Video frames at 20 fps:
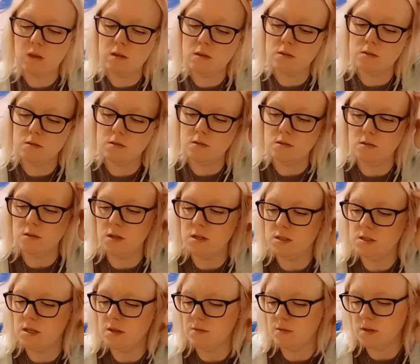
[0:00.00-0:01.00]
So
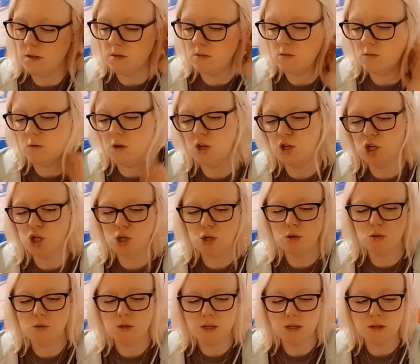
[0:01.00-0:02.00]
let's have a little
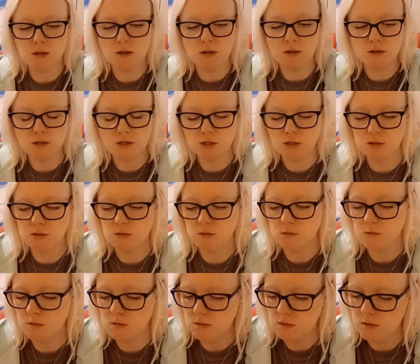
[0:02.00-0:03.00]
tune in
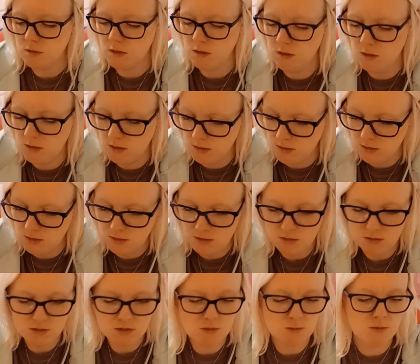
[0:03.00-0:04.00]
to
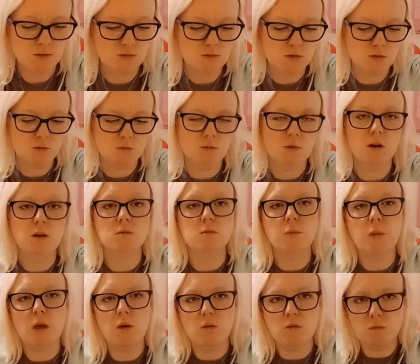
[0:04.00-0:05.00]
the spiritual world.
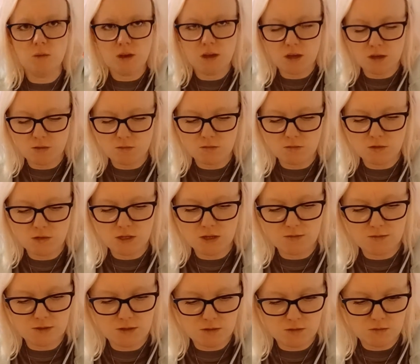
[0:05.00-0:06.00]
Bear with me, I will just have
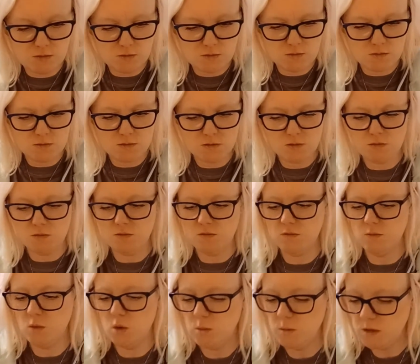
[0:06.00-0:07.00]
a little sort of
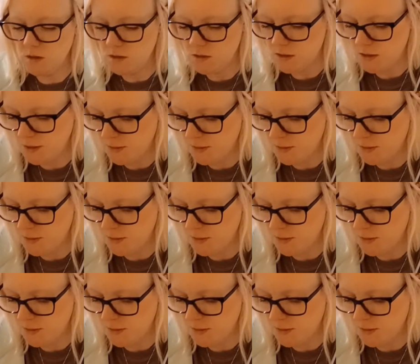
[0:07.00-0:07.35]
moment.